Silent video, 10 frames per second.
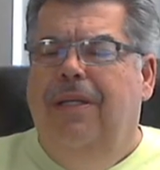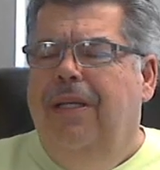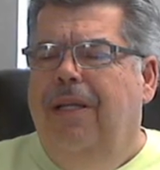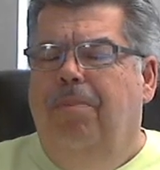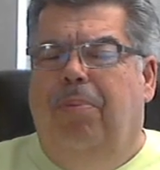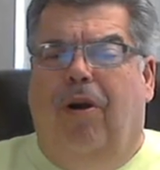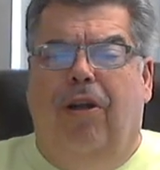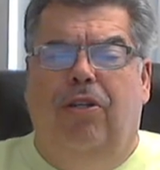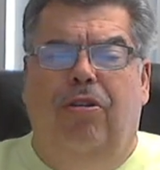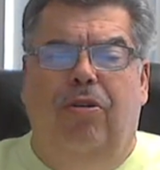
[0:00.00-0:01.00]
In
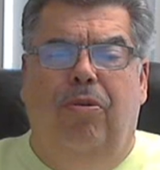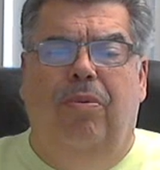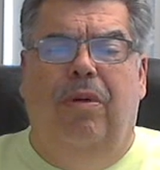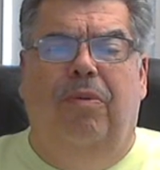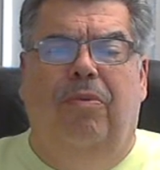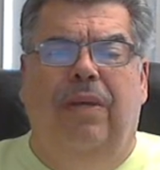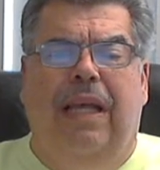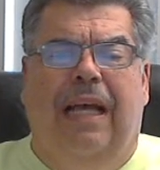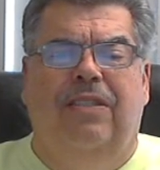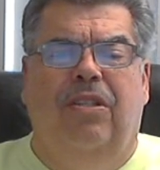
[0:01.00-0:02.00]
part two, we
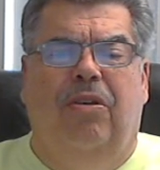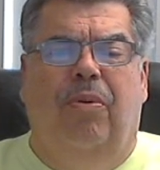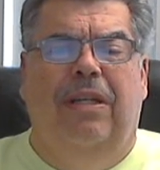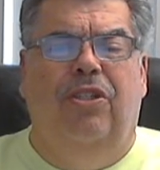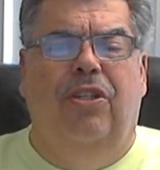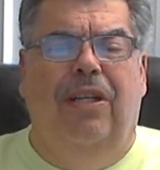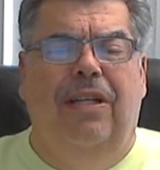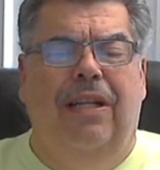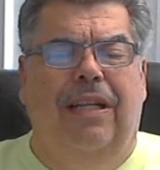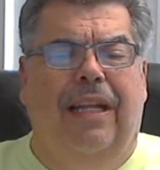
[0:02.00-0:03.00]
asked a question
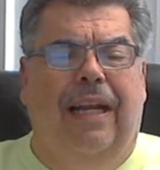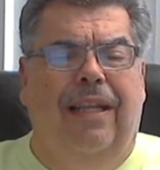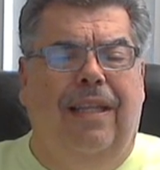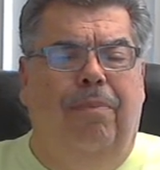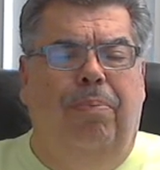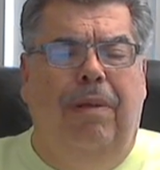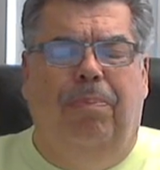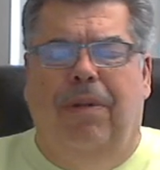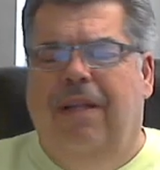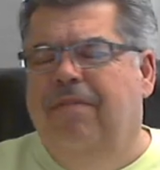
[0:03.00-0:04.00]
that I think
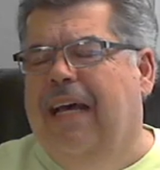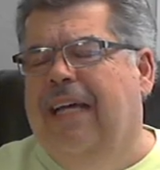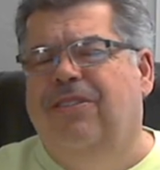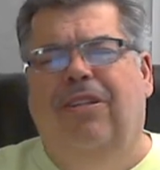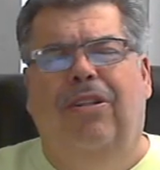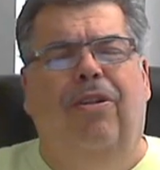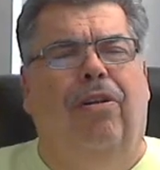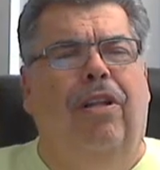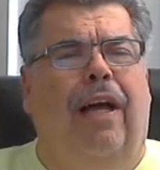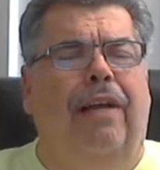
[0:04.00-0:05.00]
people have asked in their
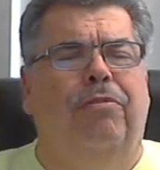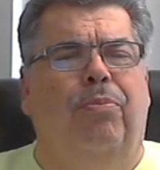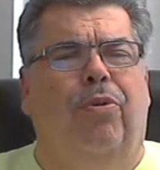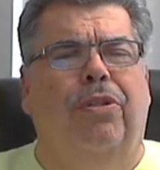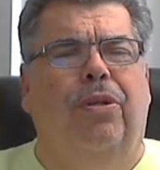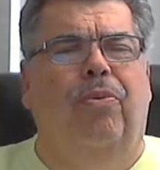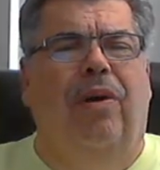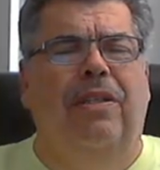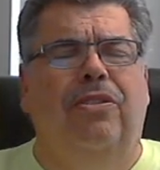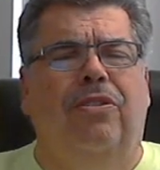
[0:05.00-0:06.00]
lives more than
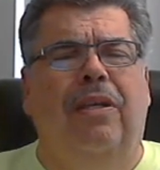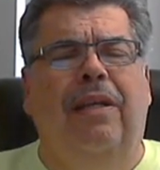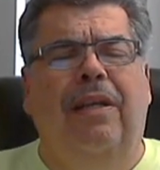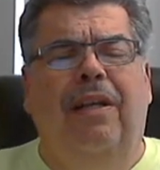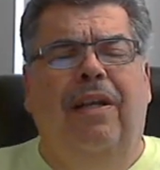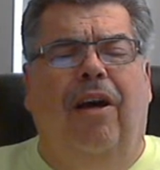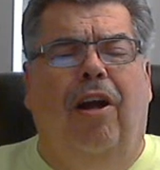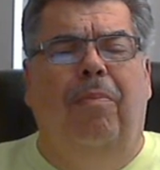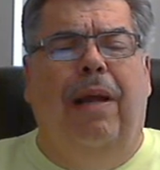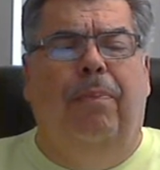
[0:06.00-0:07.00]
once Are
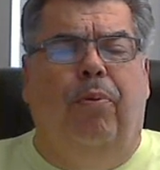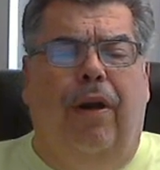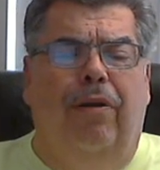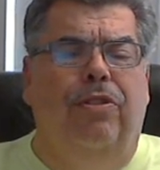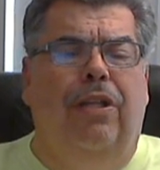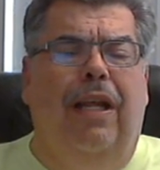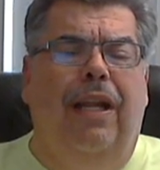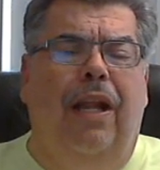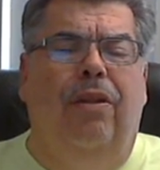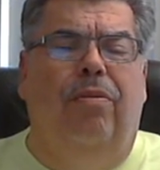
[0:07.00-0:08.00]
my prayers
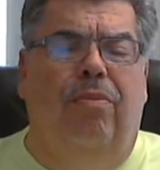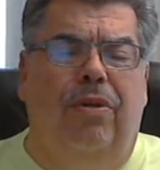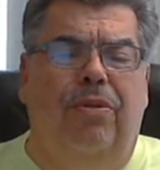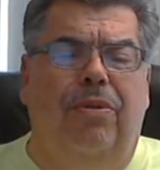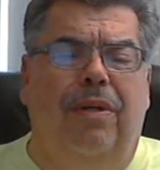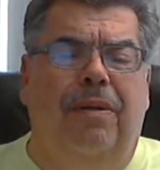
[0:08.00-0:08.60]
getting through?